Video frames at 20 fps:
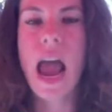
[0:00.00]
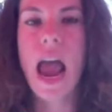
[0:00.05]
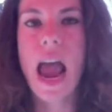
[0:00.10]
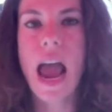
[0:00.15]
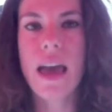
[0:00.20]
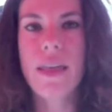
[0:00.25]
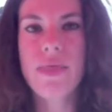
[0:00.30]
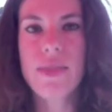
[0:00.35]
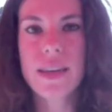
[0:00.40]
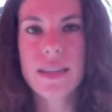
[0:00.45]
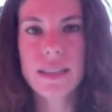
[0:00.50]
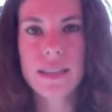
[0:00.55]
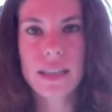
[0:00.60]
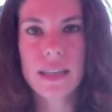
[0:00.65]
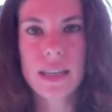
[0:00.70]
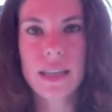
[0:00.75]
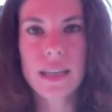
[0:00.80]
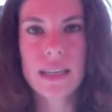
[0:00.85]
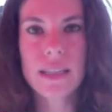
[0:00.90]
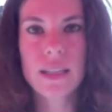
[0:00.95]
And this
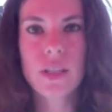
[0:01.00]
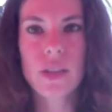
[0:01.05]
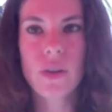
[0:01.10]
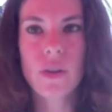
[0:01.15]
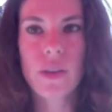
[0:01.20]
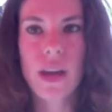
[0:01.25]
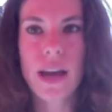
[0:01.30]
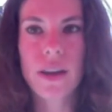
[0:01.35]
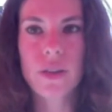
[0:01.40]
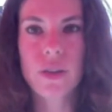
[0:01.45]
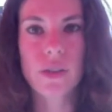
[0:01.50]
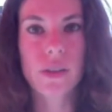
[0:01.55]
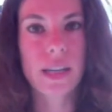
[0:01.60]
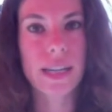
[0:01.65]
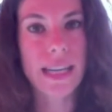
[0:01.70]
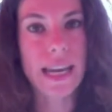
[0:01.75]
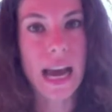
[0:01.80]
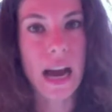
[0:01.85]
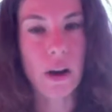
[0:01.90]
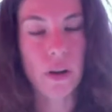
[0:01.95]
is so that you're
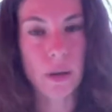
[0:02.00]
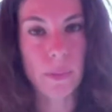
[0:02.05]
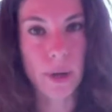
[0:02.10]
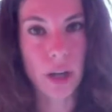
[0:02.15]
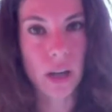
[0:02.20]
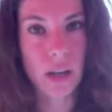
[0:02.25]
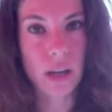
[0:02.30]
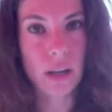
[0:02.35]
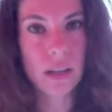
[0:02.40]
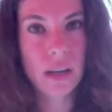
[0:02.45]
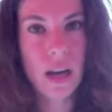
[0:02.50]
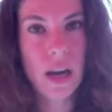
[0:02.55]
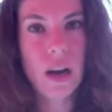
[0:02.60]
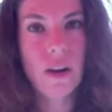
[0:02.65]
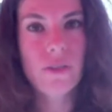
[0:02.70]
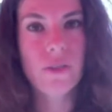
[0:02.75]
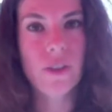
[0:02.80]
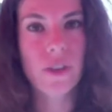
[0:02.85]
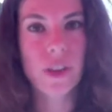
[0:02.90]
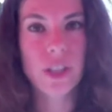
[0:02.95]
accountable
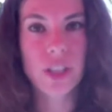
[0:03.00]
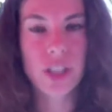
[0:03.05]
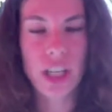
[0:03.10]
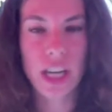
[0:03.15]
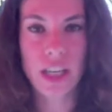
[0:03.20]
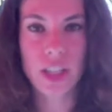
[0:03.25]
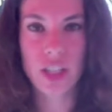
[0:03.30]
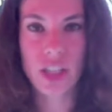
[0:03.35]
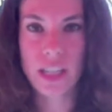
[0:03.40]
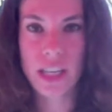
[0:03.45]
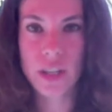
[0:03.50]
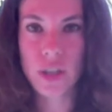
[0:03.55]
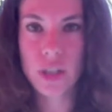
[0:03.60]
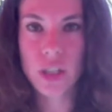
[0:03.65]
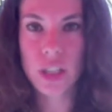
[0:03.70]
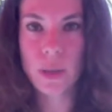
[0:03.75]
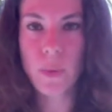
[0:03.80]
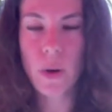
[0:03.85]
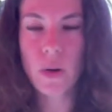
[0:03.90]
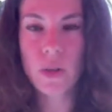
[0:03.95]
for the changes that you're
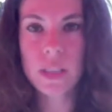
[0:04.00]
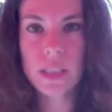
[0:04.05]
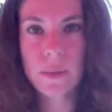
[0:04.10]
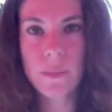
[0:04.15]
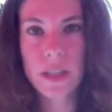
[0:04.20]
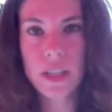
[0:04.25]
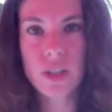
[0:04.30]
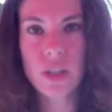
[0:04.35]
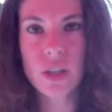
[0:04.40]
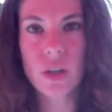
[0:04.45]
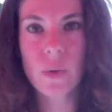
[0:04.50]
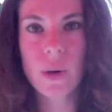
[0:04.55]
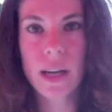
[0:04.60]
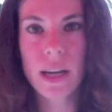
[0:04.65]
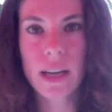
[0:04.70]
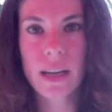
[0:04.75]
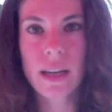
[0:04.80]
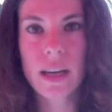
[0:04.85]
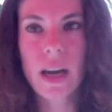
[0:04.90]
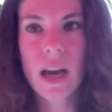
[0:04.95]
supposed to be
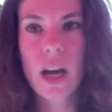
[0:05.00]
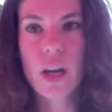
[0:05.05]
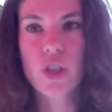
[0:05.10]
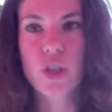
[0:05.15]
doing,